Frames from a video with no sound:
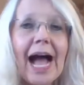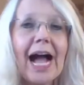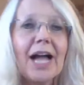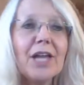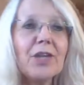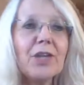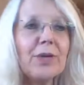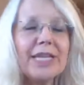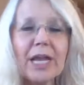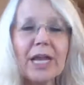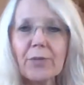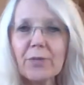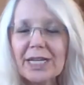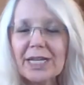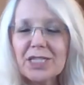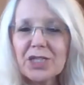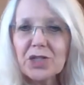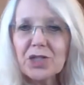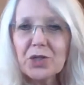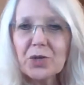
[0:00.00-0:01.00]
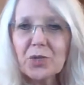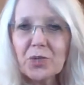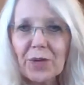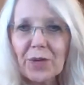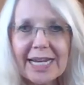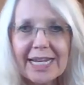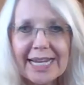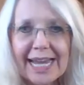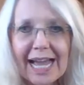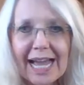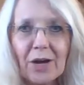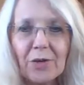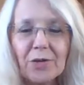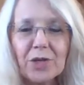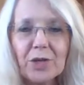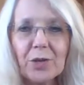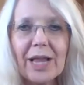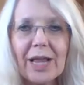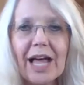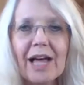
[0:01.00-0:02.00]
Uh, you can get registered right now.
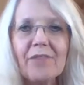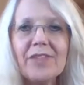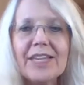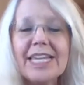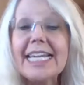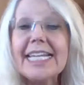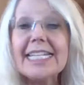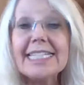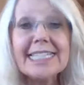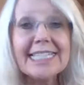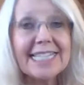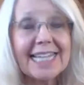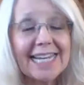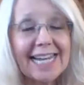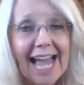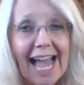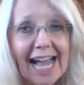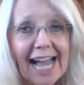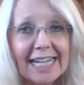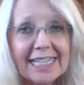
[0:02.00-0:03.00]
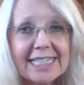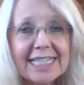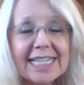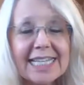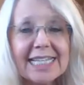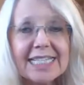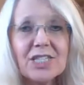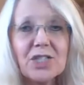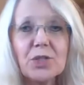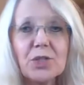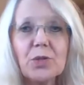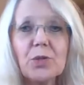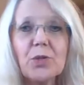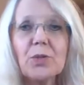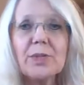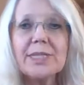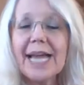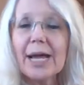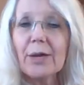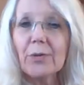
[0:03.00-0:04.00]
You'll have instant access
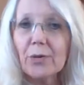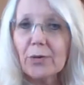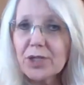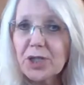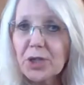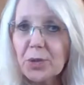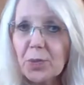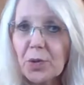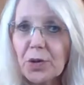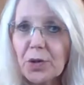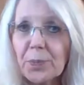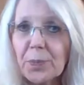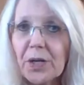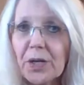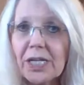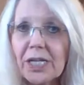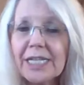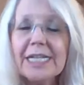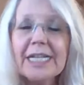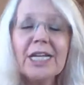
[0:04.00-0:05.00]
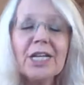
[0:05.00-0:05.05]
to download your workbook.